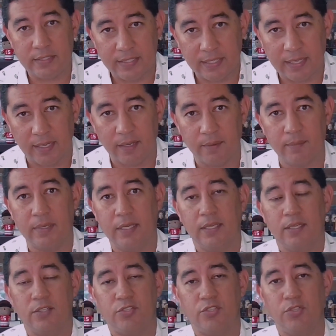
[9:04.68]
to come
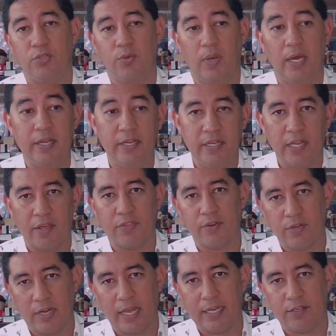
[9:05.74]
to another
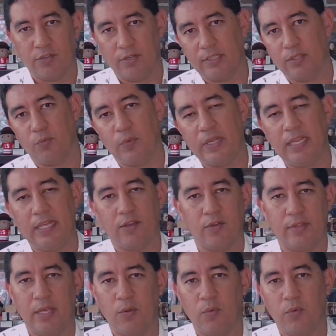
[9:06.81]
night during the week, or
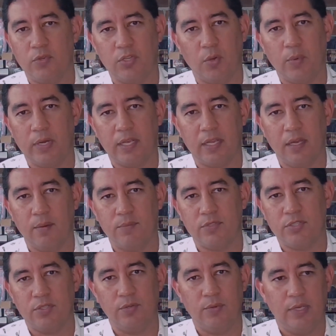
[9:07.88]
they don't want to come
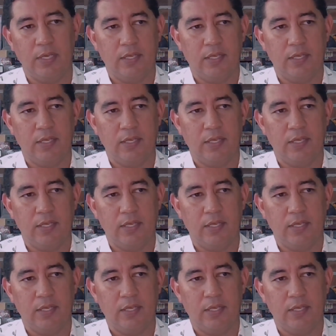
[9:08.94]
to